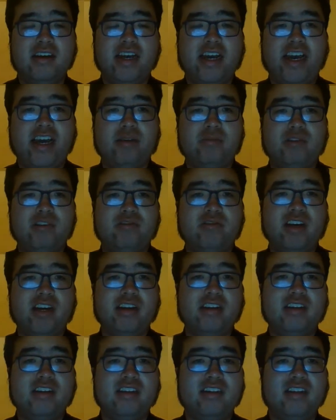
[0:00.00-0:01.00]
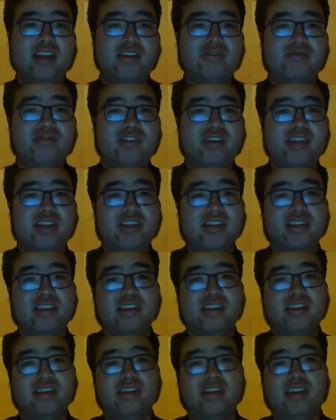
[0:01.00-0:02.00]
Admiral Rodney left for
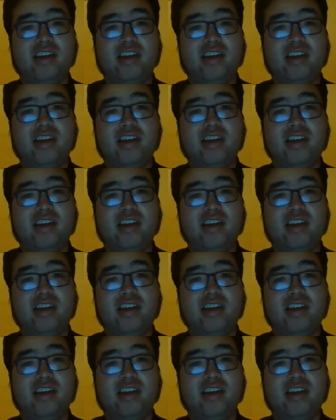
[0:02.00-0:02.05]
England.